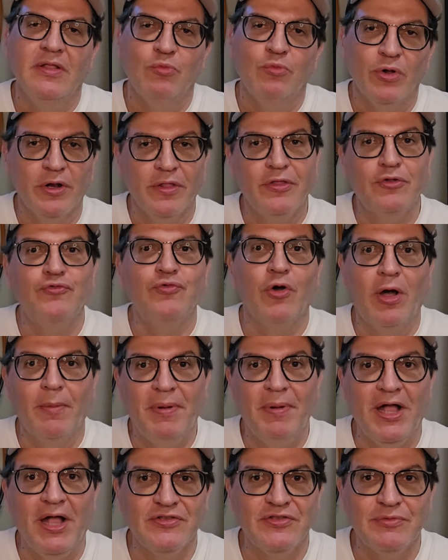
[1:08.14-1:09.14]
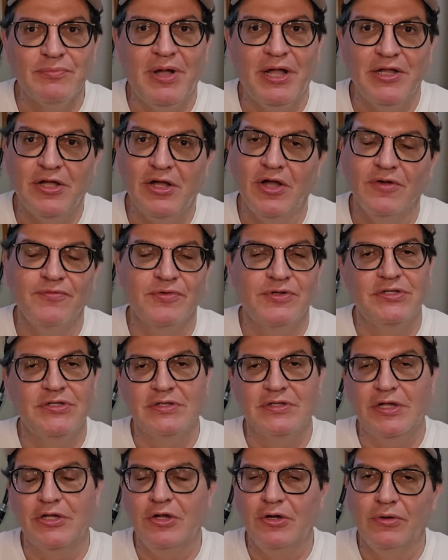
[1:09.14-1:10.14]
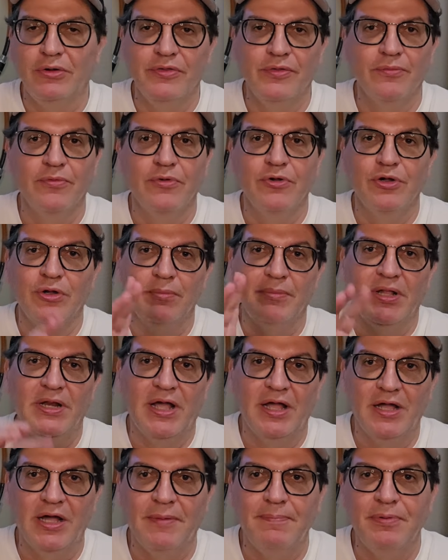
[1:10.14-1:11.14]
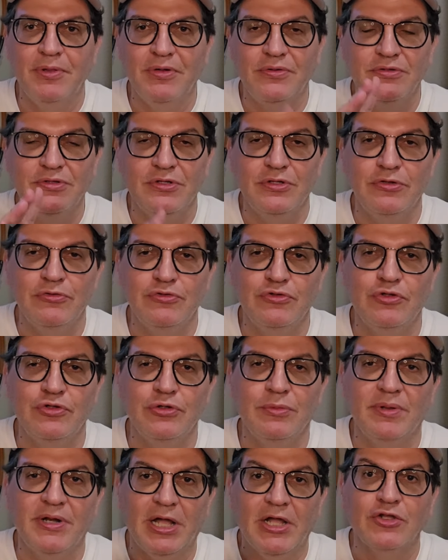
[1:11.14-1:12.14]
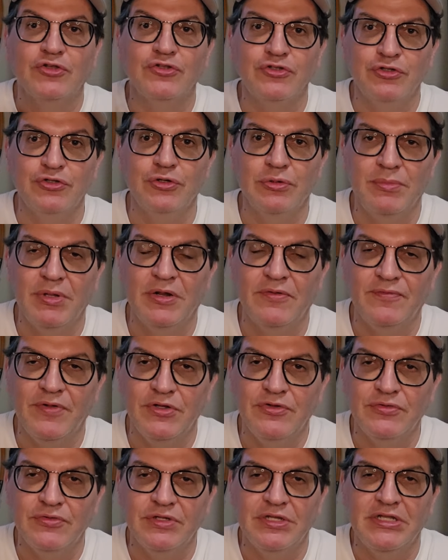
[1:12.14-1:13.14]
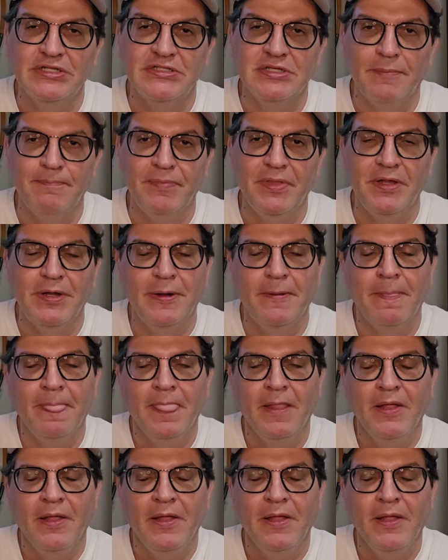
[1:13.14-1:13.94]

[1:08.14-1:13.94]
One of the drawbacks of my coverage is I go in the room and I upload to YouTube and I assume it eventually gets up there.